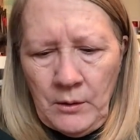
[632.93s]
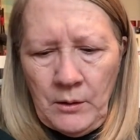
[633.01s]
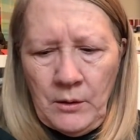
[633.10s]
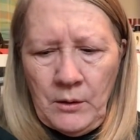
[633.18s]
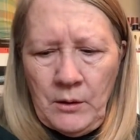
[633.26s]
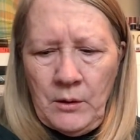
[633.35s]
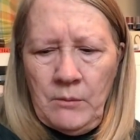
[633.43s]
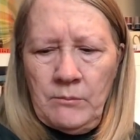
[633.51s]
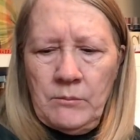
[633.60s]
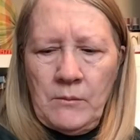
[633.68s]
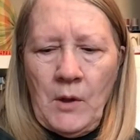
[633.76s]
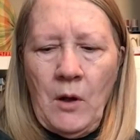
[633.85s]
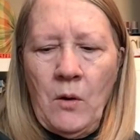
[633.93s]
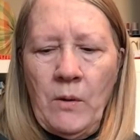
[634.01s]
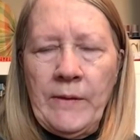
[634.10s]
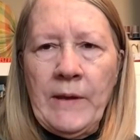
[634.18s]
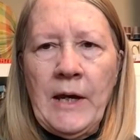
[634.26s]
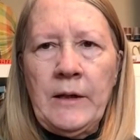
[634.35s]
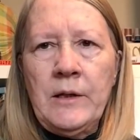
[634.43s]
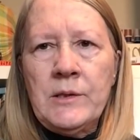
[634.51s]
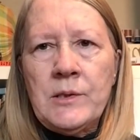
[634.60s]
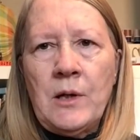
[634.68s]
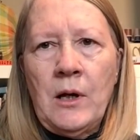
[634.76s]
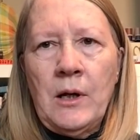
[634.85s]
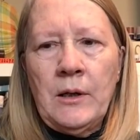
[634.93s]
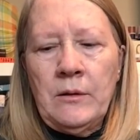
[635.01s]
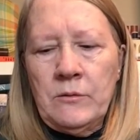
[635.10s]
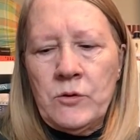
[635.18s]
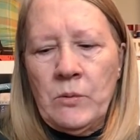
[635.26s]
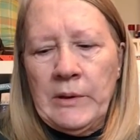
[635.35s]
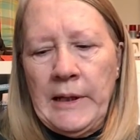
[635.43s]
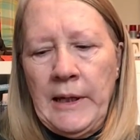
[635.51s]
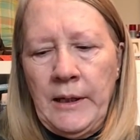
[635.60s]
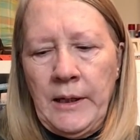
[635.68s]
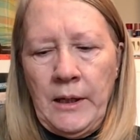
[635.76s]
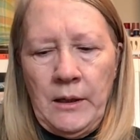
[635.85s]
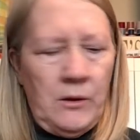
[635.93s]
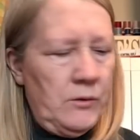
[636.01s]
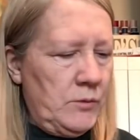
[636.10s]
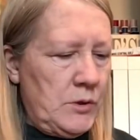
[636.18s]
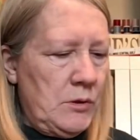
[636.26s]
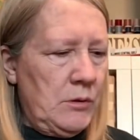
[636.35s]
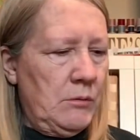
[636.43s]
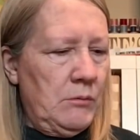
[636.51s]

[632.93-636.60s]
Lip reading: Oh, and that is on 28 count.